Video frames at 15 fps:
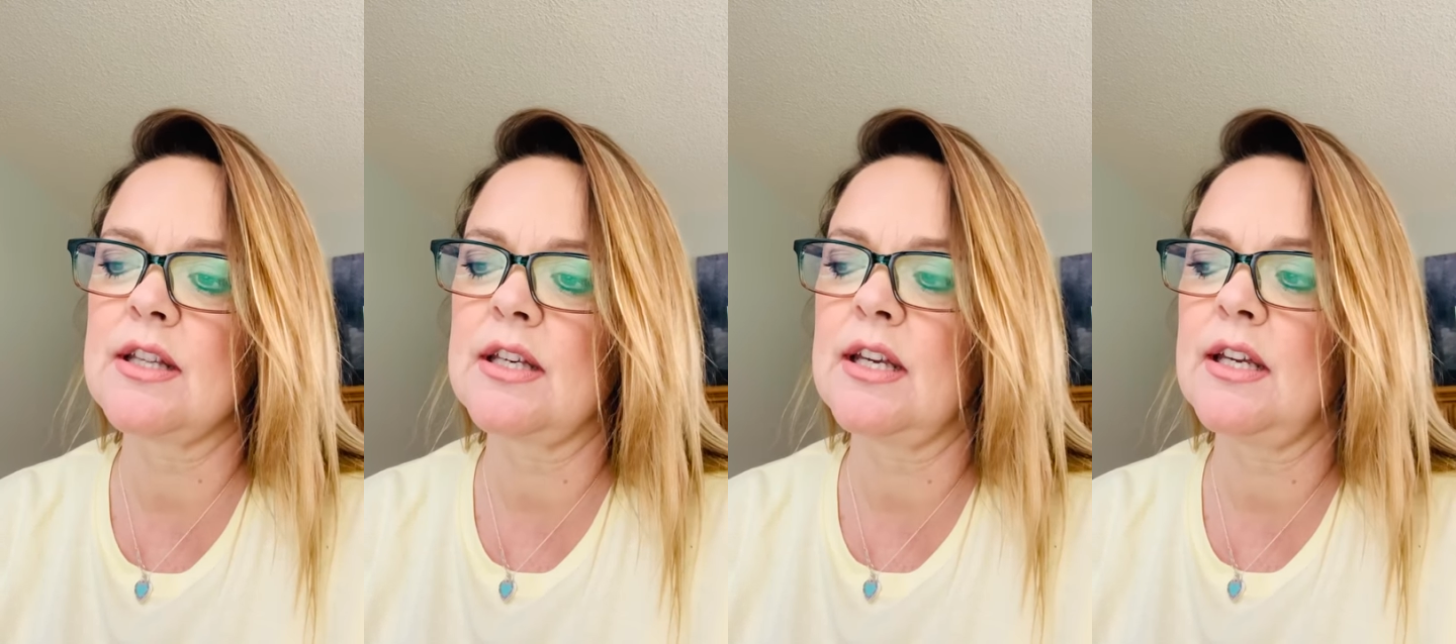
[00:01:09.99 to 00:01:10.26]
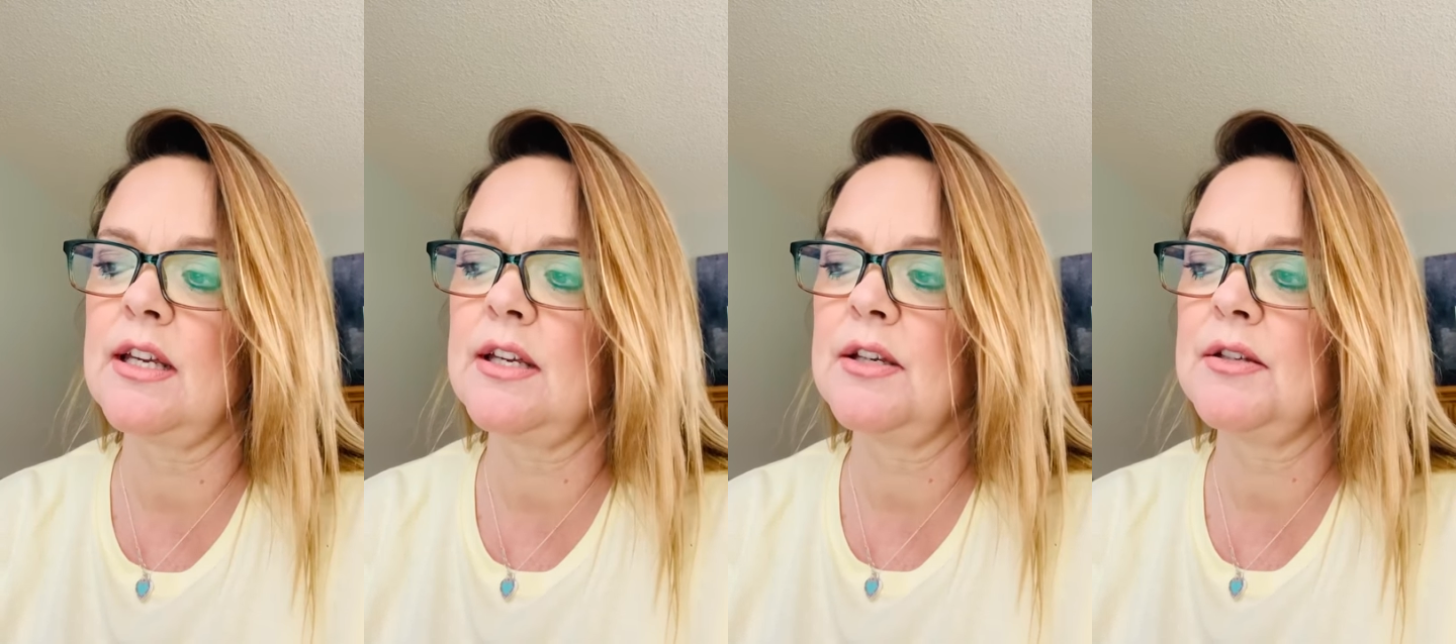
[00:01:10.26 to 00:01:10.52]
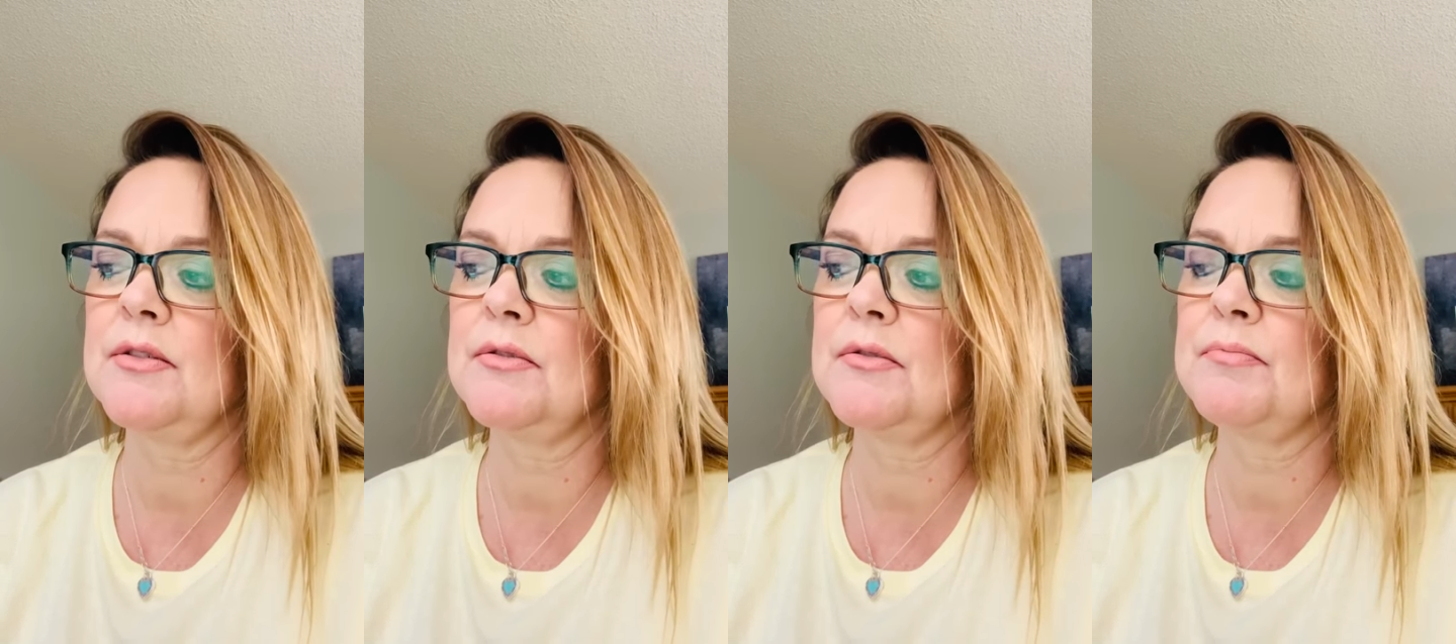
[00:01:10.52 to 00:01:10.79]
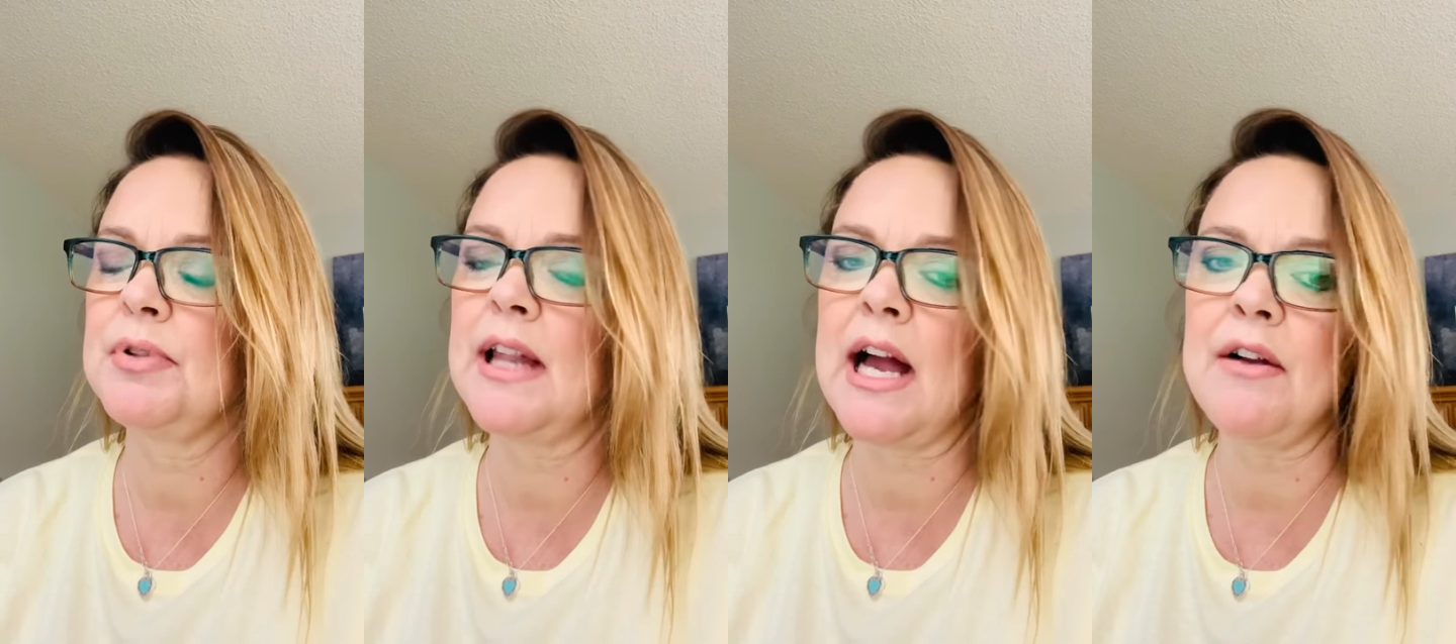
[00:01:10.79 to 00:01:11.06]
the
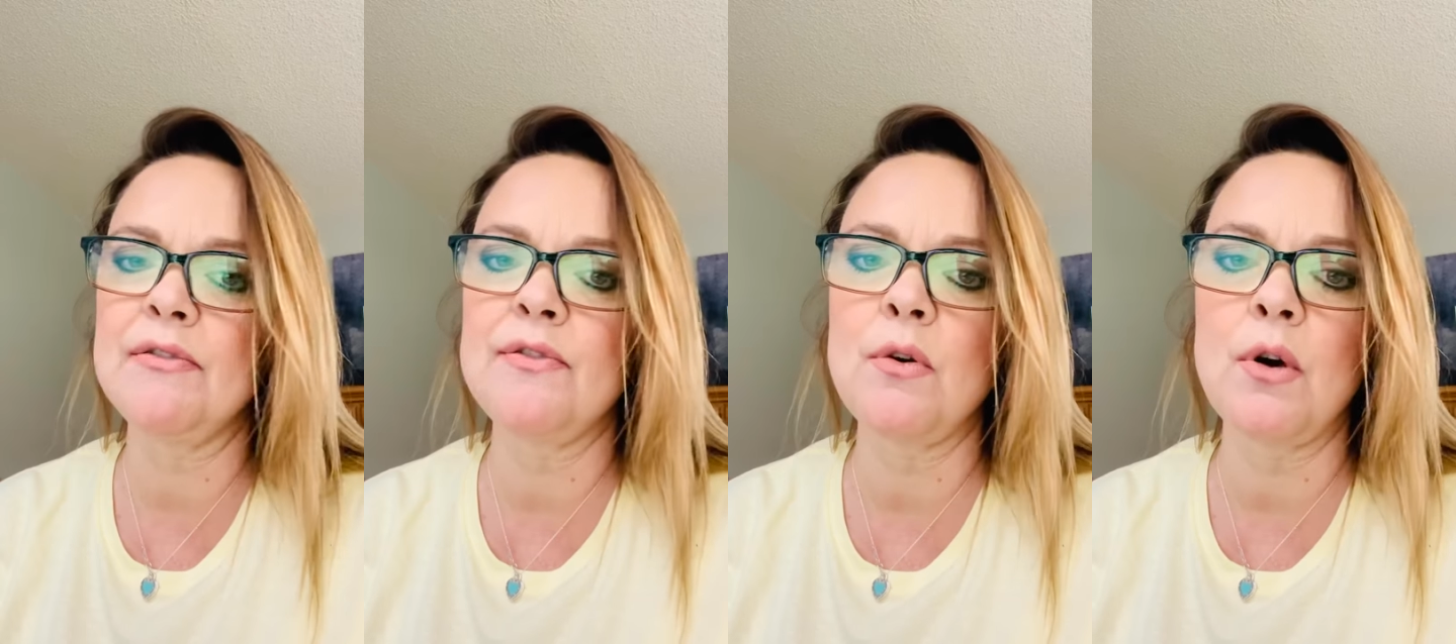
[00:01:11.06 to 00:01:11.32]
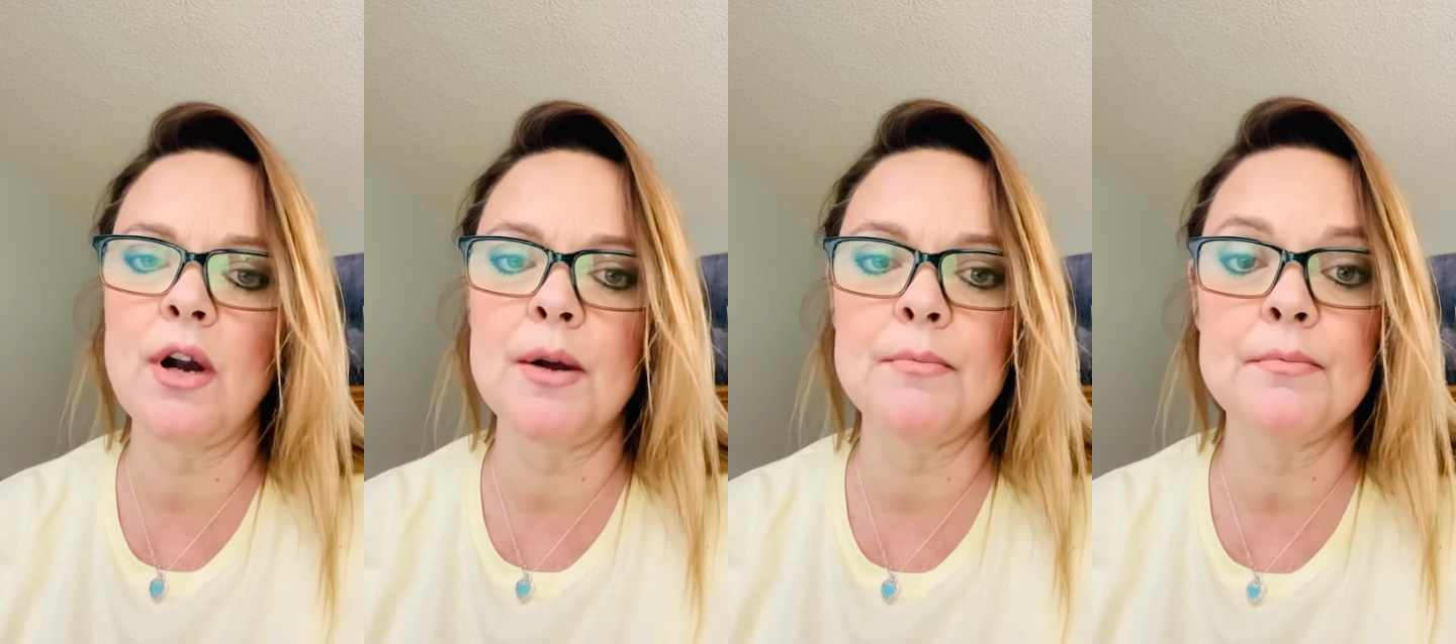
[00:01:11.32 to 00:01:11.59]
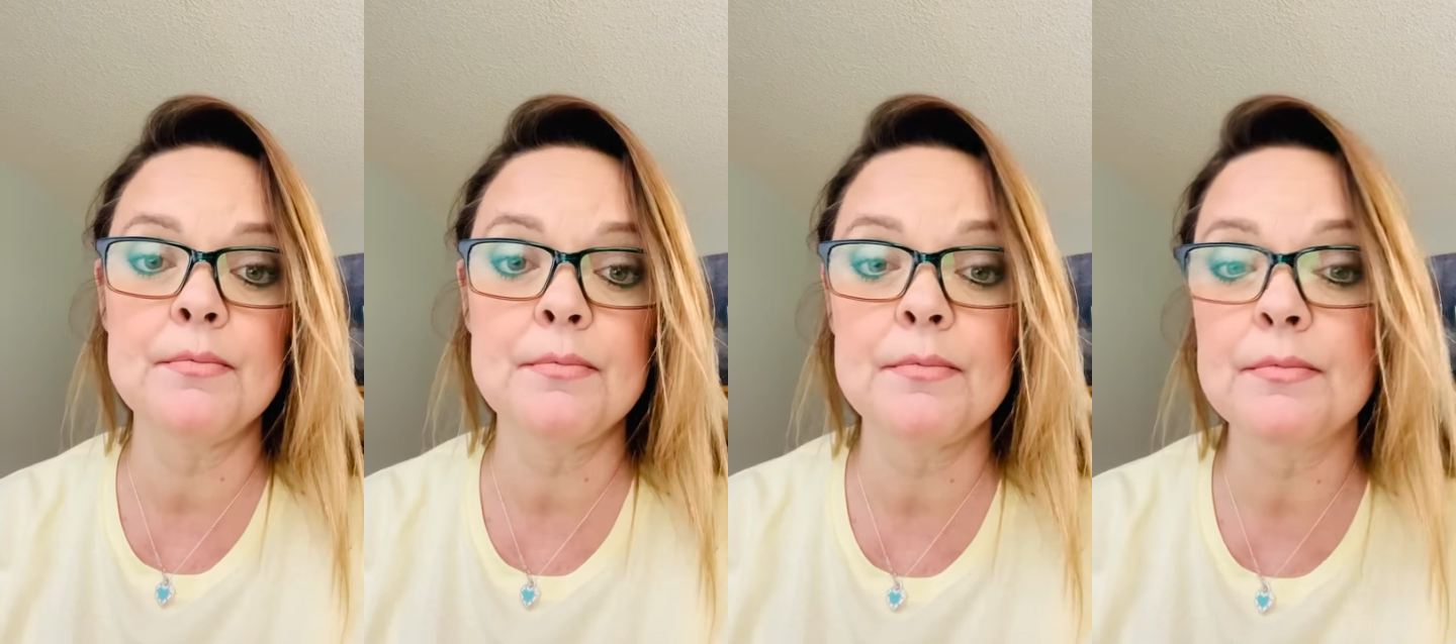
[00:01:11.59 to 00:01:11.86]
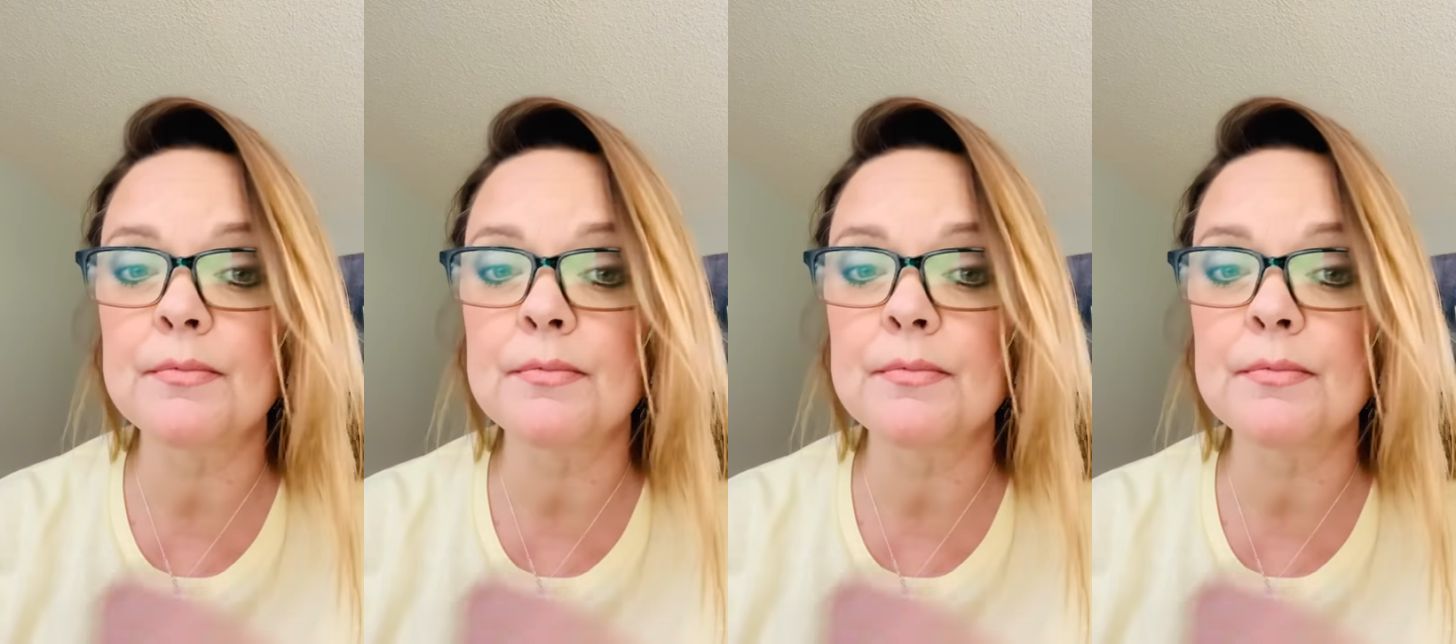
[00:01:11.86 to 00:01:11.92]
platform